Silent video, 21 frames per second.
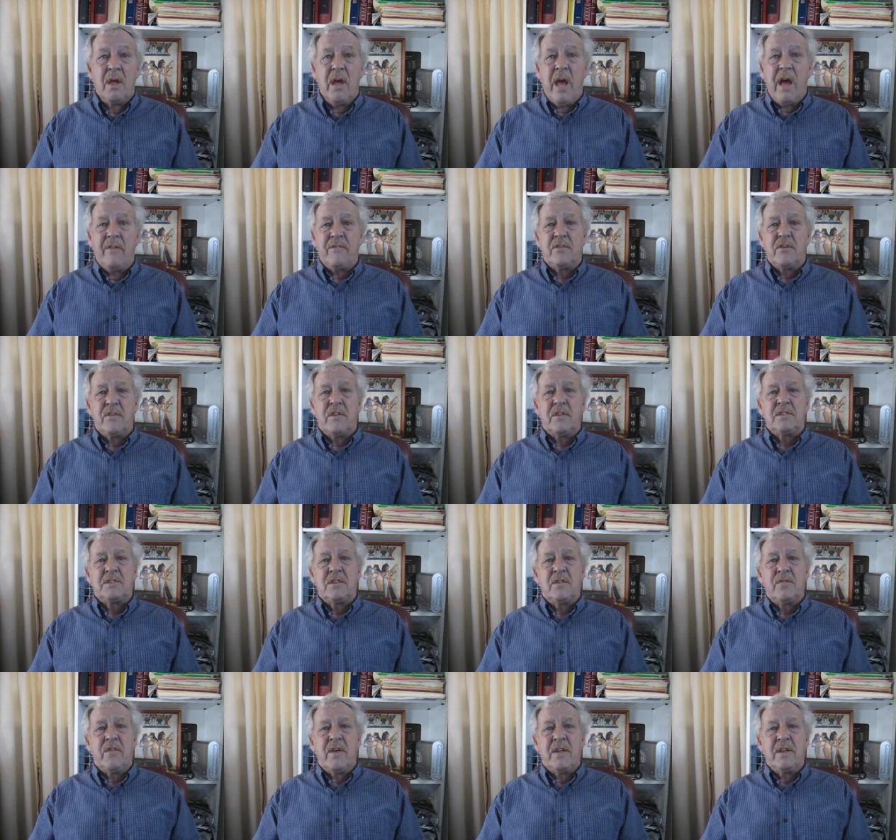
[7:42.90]
After this
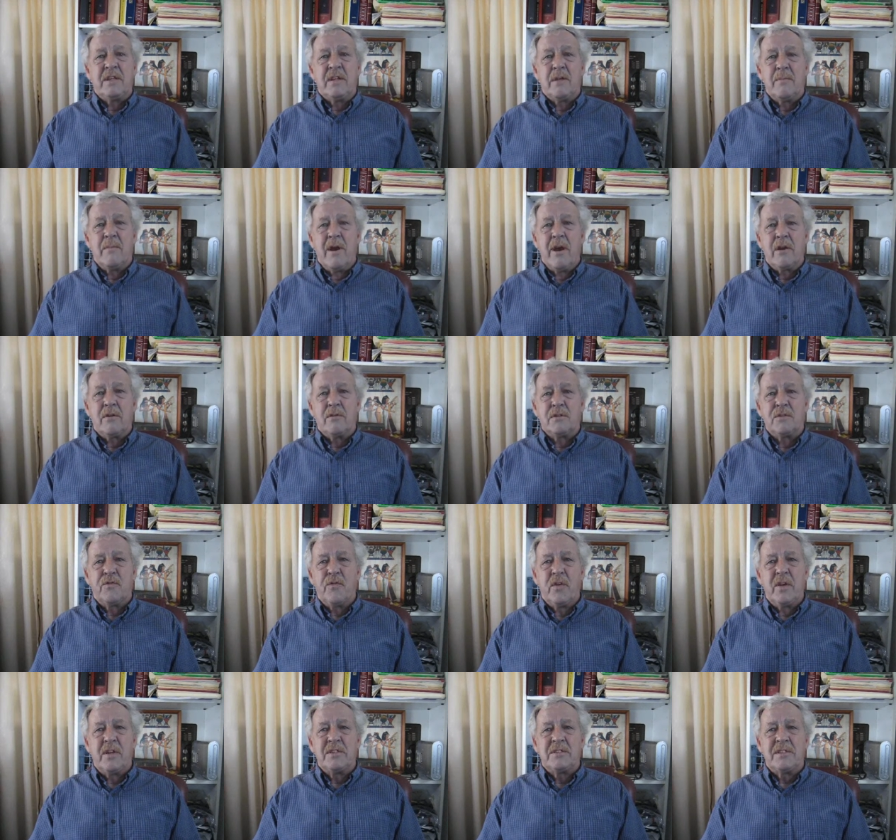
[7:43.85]
event, the mark was
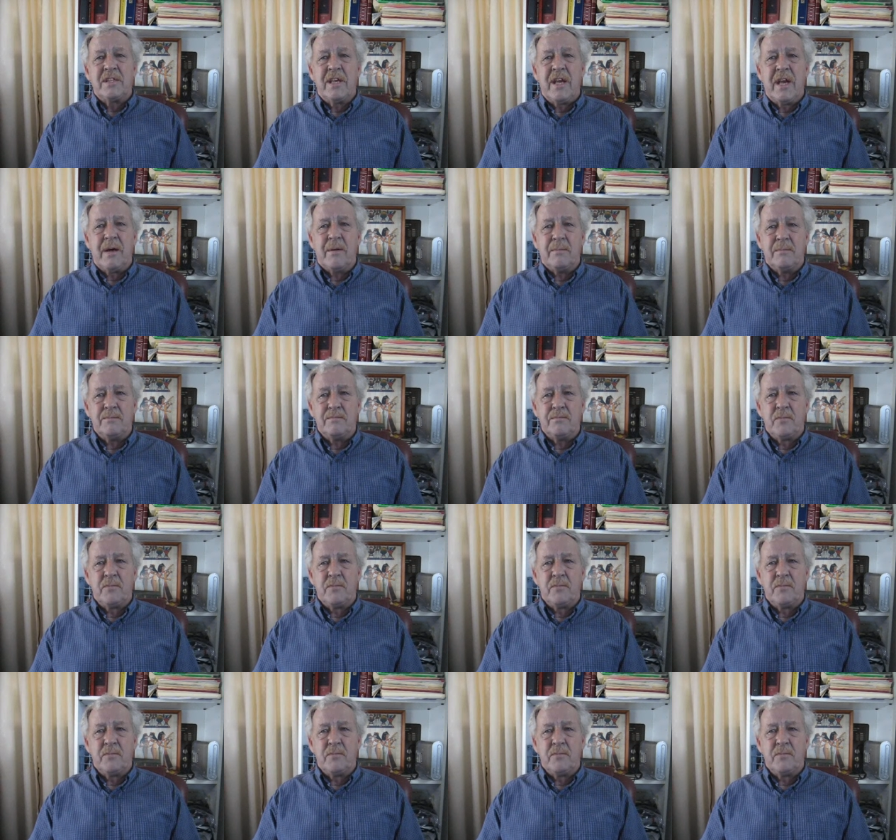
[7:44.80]
fully set up